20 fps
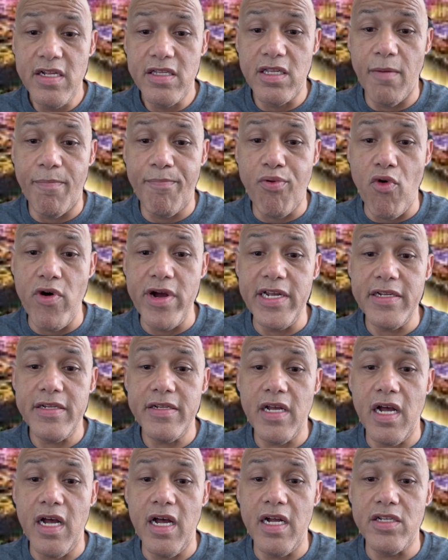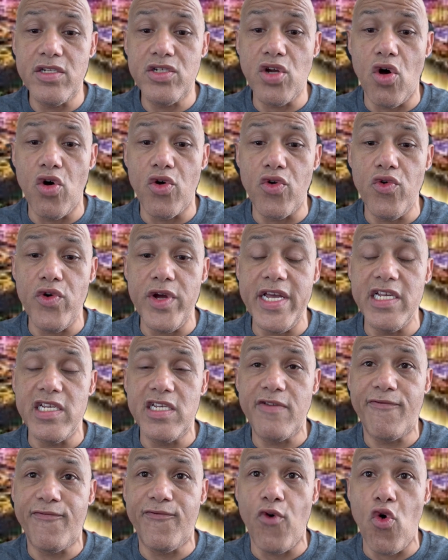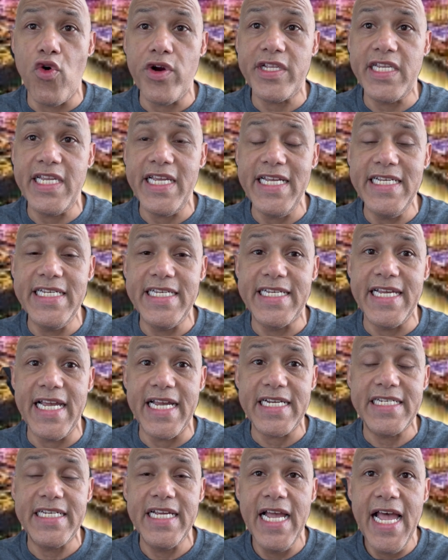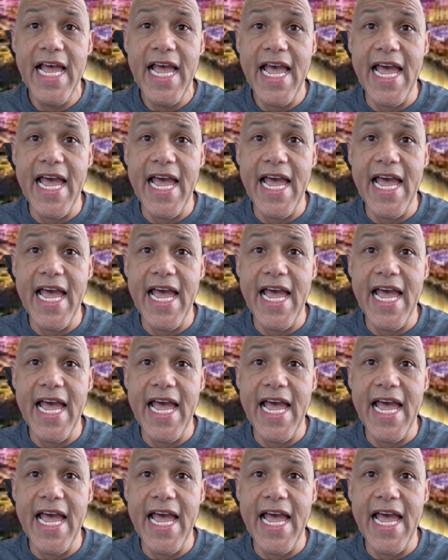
the point total is 46.5.